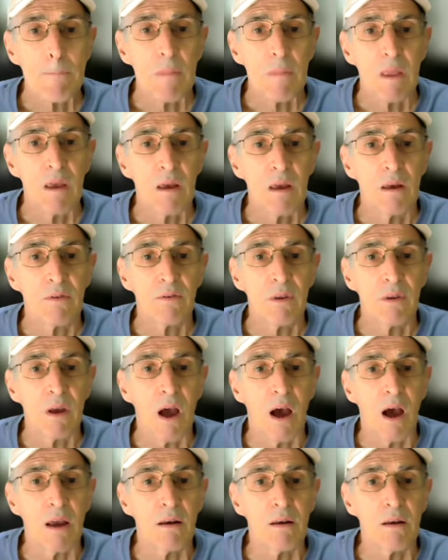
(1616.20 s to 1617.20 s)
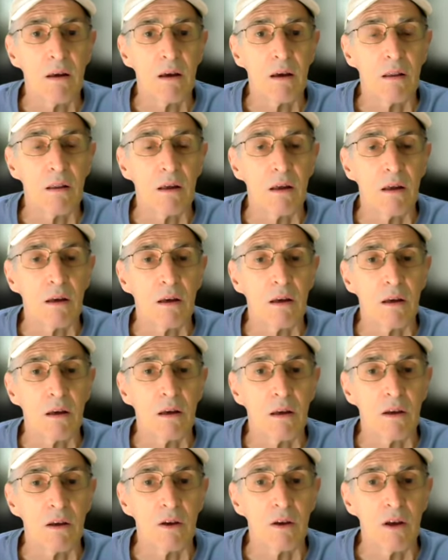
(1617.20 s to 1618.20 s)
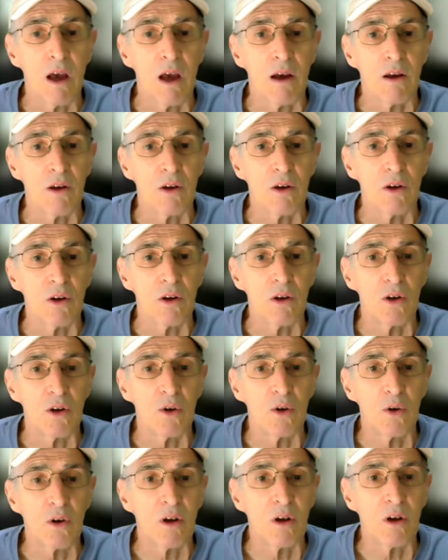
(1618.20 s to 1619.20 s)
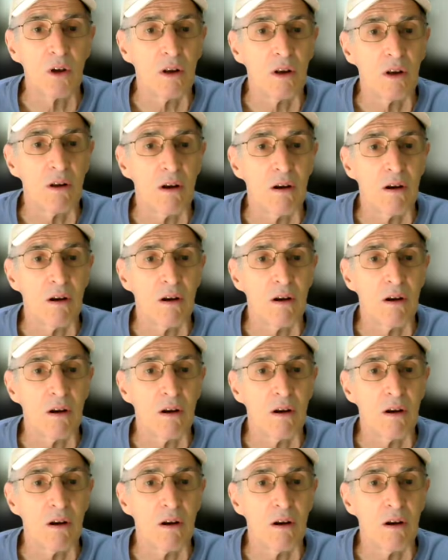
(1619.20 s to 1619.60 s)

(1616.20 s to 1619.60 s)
is the idea that, yeah, you can,